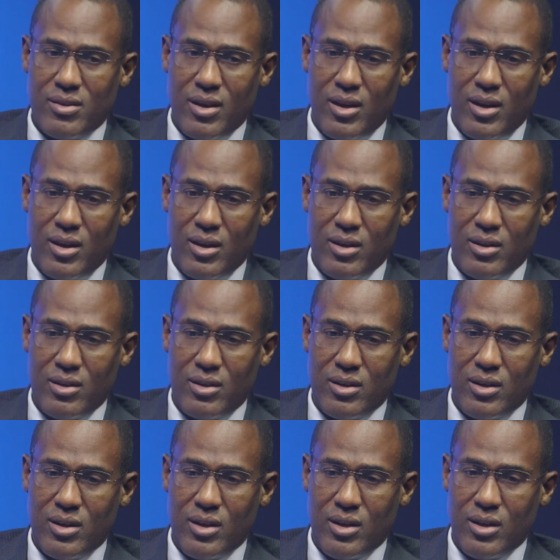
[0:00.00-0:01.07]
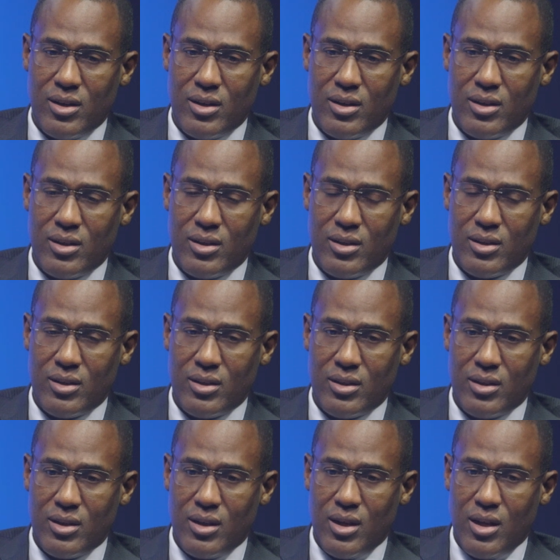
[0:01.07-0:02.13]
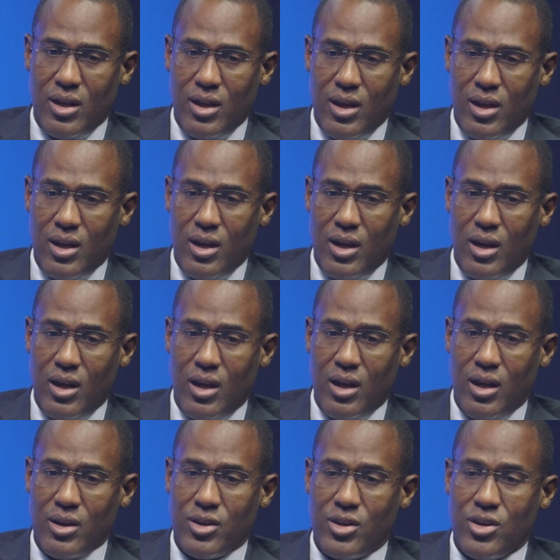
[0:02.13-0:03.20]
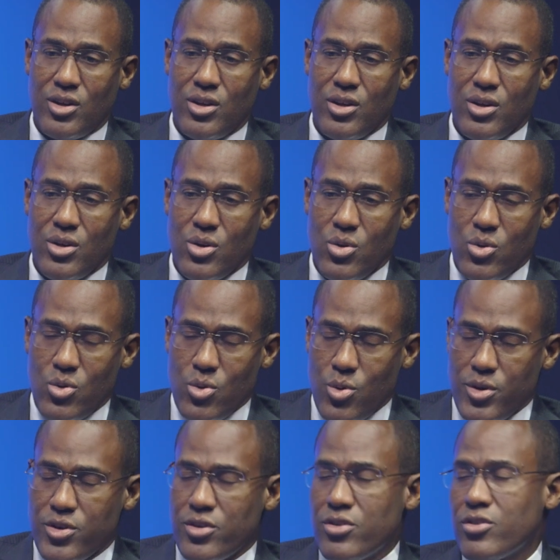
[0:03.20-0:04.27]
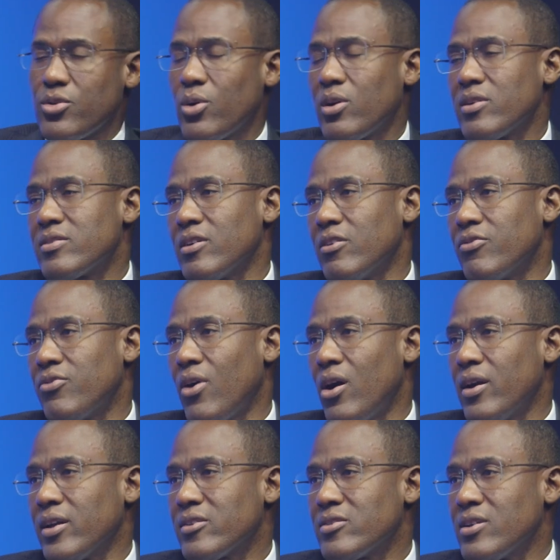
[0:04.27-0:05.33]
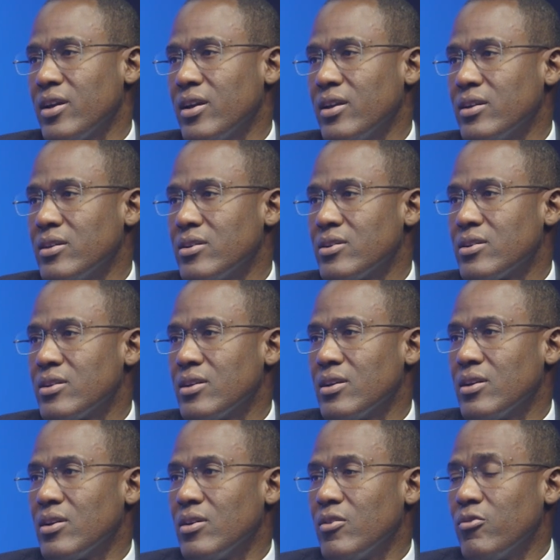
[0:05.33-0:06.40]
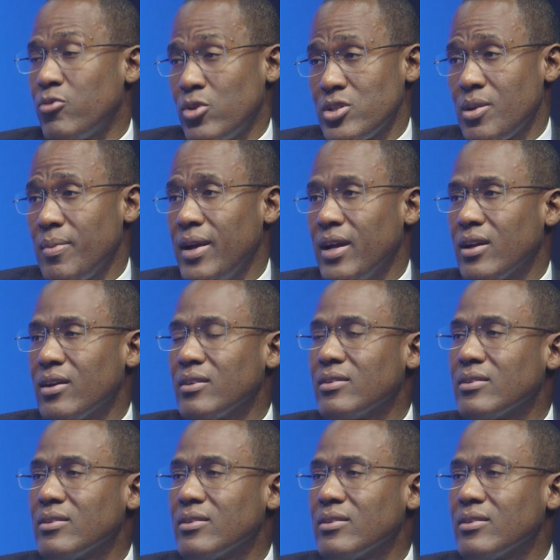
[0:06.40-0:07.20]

are a huge source of foreign exchange for Jamaica.